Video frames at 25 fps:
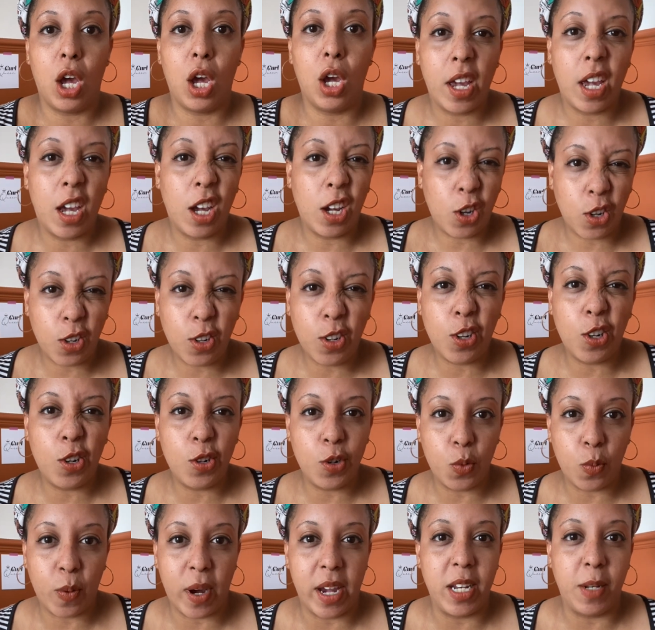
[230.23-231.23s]
a good
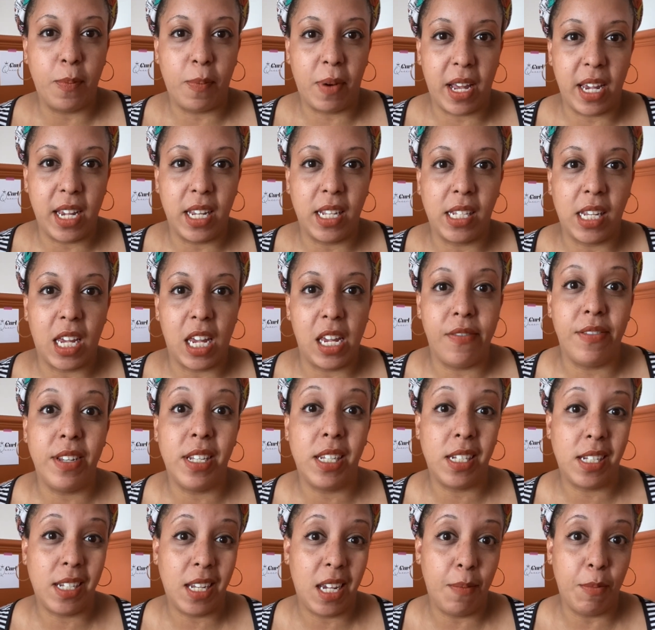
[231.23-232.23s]
way to play it safe is to
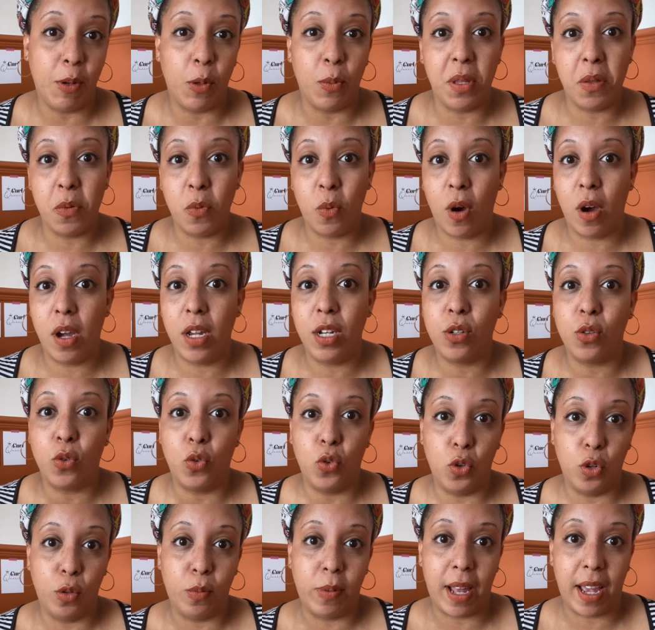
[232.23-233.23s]
team it with white
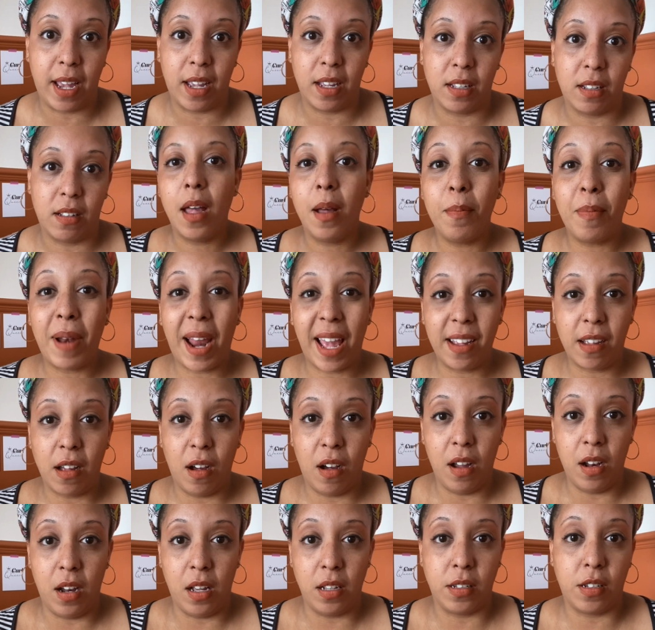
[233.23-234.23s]
or black. Black
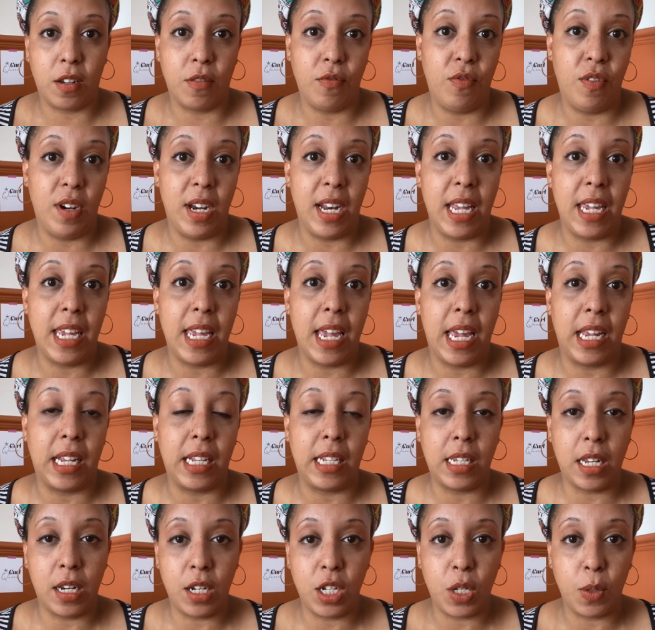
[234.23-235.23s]
highlights can really
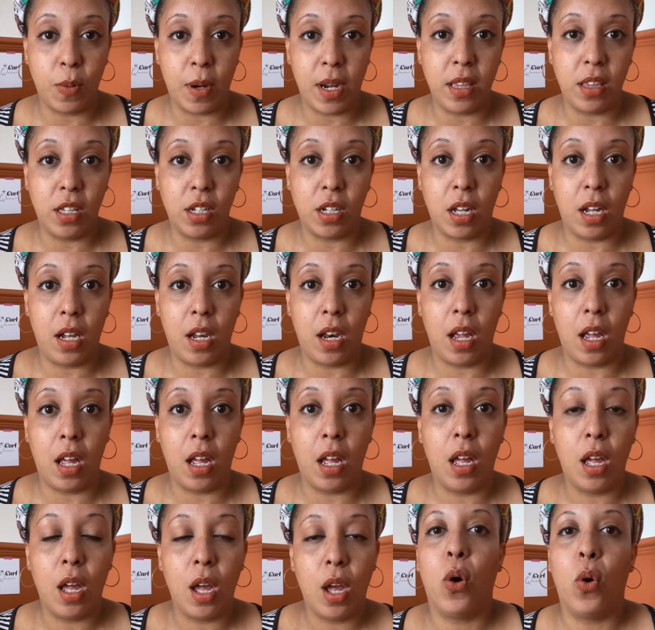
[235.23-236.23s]
accentuate the colour,
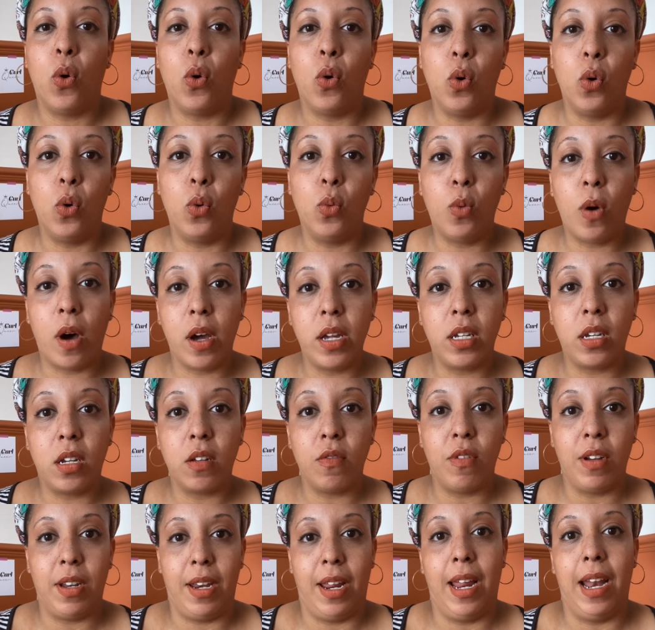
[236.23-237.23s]
or white can
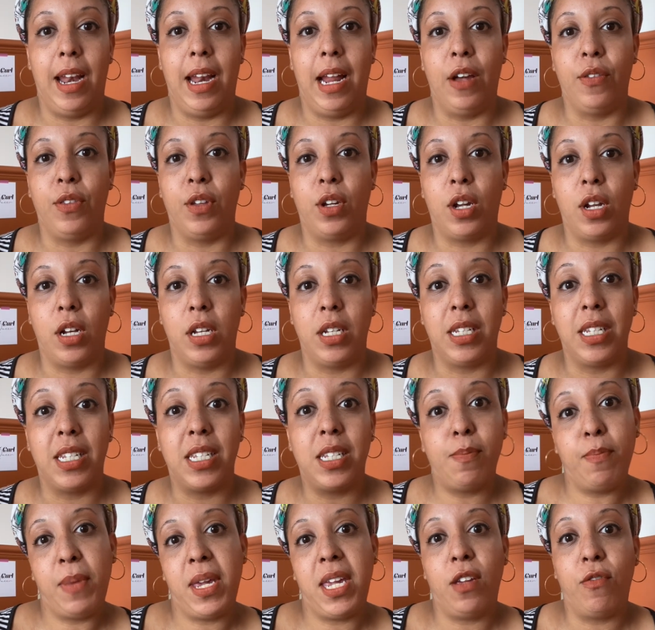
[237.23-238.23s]
really allow the colour to
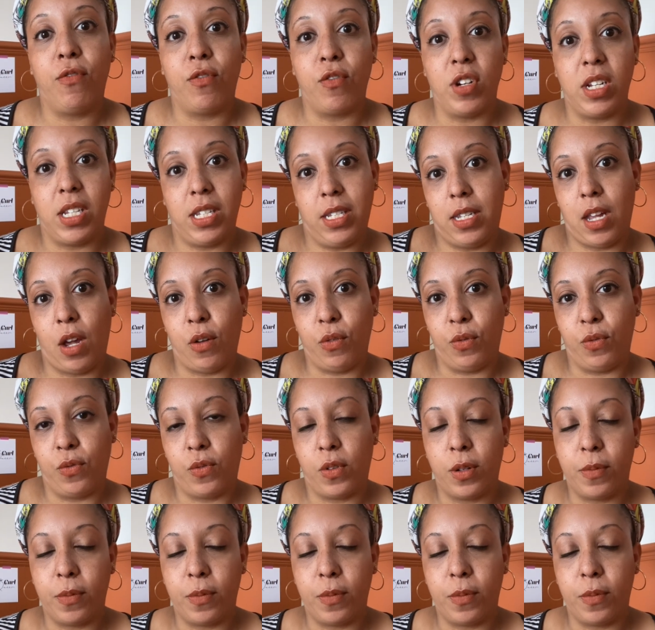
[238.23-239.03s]
speak for itself.